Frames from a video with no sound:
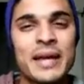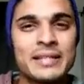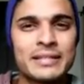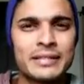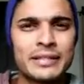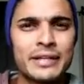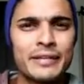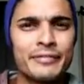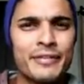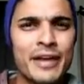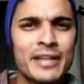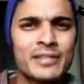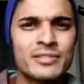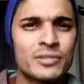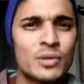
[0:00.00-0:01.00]
Angelina
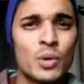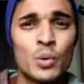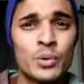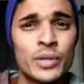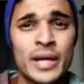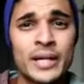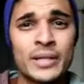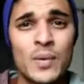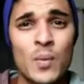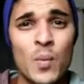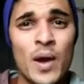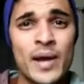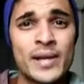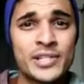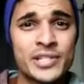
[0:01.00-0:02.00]
fans know that the
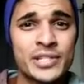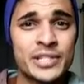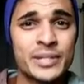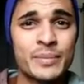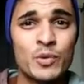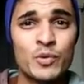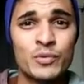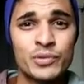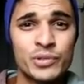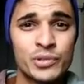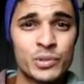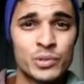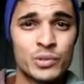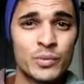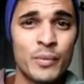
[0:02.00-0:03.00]
why she removes
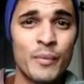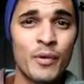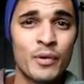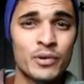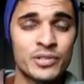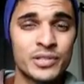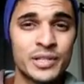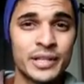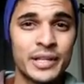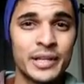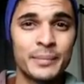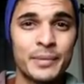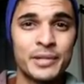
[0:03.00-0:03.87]
shoes before singing,